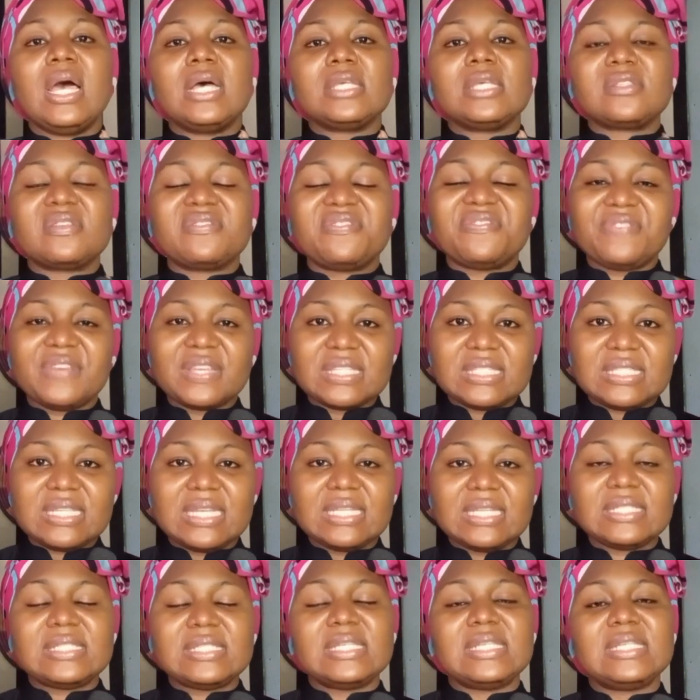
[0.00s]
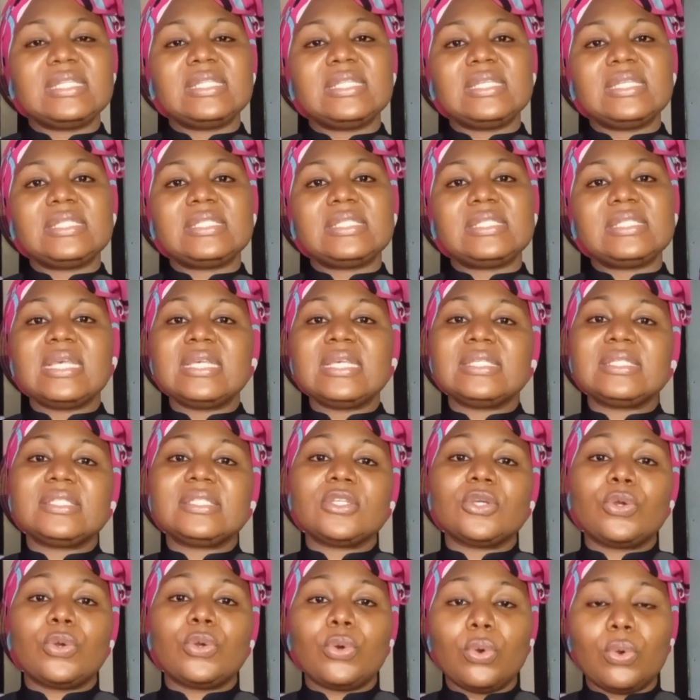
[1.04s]
surfactant in it is
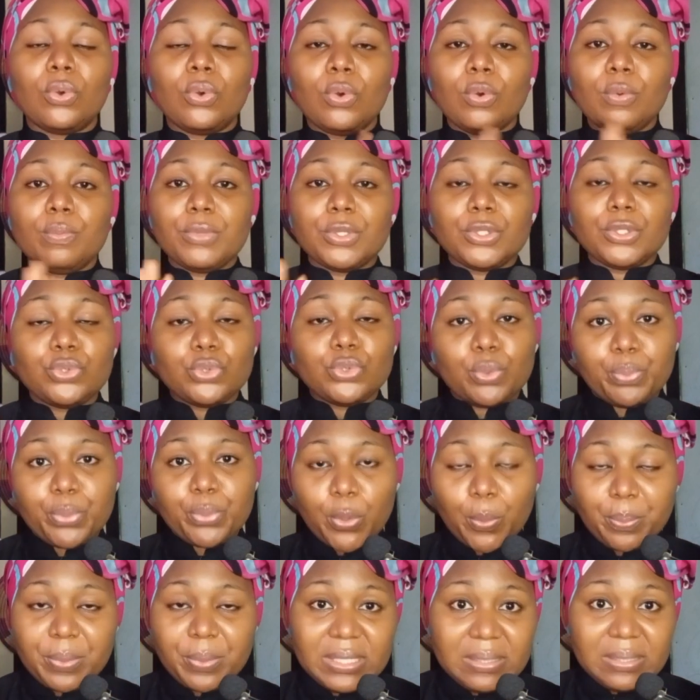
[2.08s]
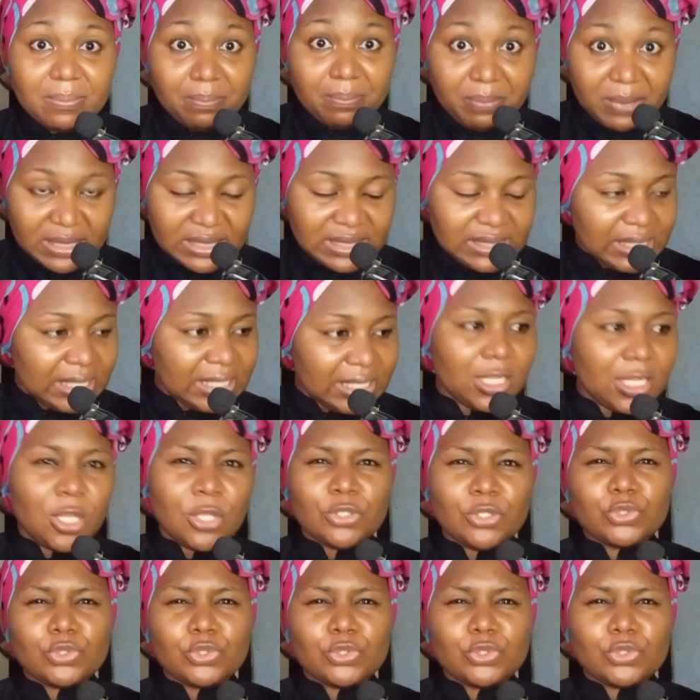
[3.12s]
the cocamidopropylene betaine.